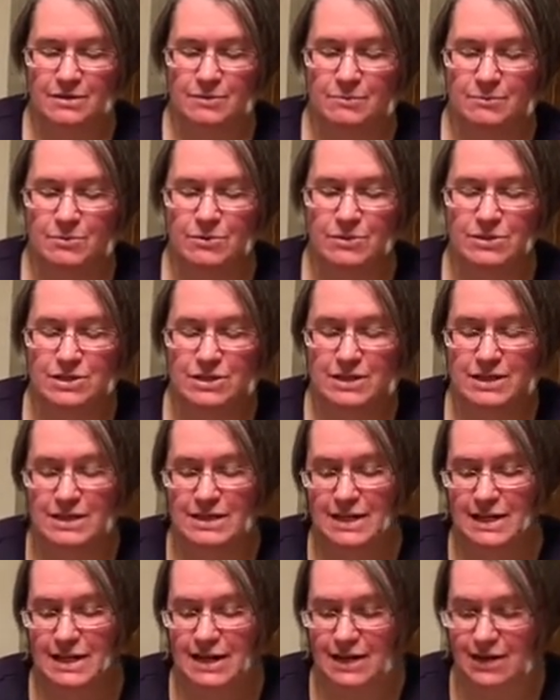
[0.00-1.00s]
push it
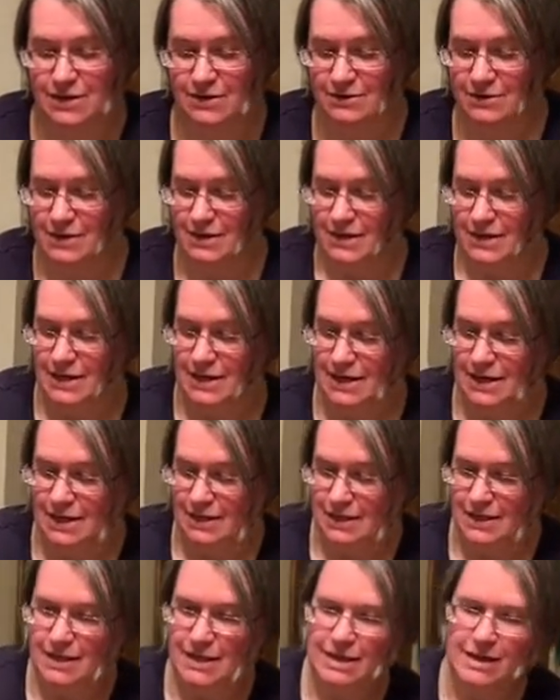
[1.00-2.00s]
down,
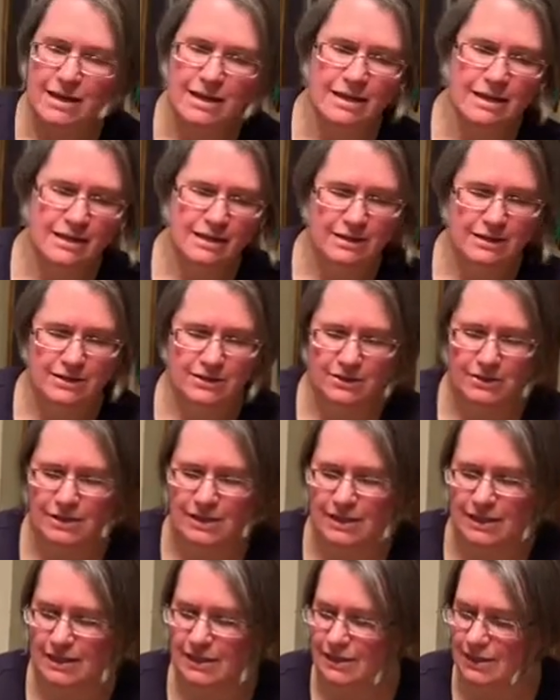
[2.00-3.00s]
and then you're gonna
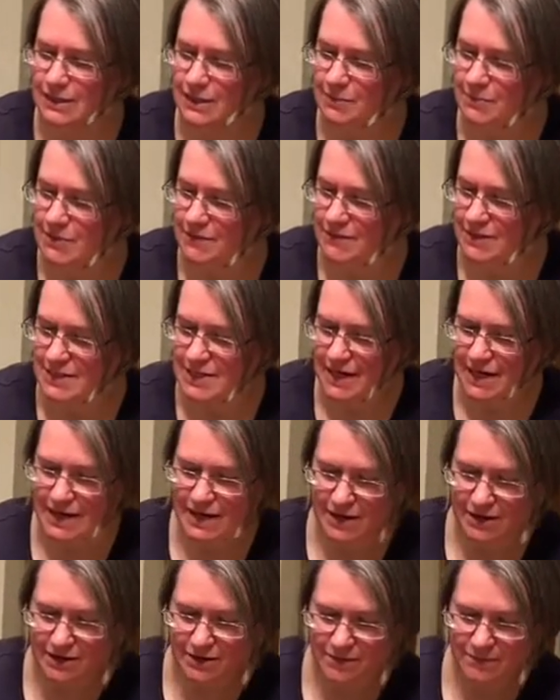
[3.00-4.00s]
get a little bit of a
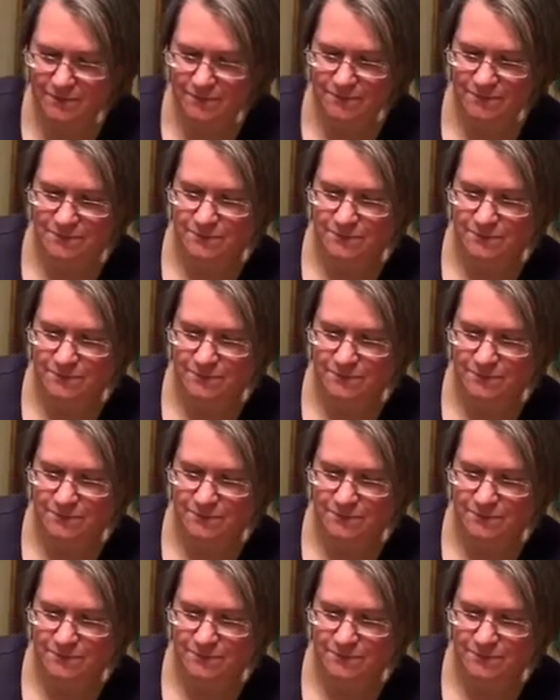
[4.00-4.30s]
tail